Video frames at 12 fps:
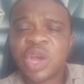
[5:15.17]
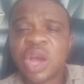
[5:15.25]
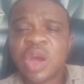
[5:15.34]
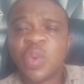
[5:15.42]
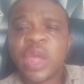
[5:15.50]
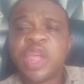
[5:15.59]
We
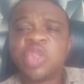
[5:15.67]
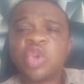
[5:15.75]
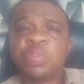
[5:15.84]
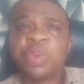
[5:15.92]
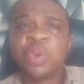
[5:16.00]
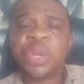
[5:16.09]
are into
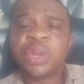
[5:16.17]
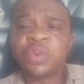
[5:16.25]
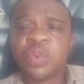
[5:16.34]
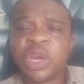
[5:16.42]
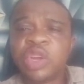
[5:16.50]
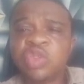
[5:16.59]
building,
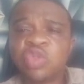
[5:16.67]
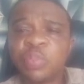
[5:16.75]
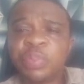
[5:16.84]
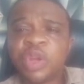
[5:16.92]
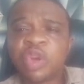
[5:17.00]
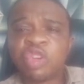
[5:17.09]
we are into
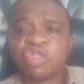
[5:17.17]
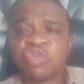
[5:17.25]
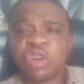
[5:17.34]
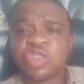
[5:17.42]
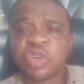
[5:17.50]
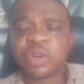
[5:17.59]

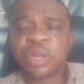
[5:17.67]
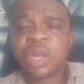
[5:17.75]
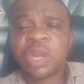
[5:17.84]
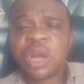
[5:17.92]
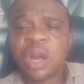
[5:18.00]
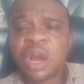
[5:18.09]
construction,
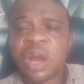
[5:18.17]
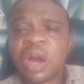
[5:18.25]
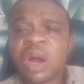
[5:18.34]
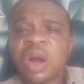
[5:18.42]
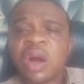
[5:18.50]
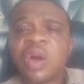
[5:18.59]

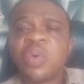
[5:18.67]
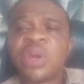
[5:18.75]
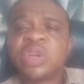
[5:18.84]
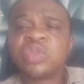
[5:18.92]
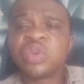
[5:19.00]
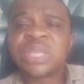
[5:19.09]
we are
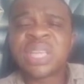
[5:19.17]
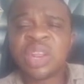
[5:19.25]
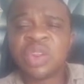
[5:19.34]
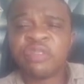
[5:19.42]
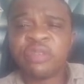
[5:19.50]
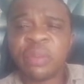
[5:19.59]
into
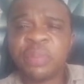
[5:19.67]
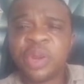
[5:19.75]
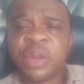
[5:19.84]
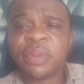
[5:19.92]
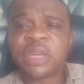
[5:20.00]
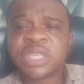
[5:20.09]
selling of
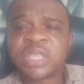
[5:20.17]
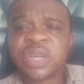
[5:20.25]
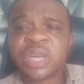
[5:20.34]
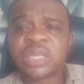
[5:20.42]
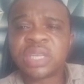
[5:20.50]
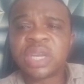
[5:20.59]
building
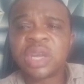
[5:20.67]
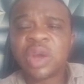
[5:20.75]
materials.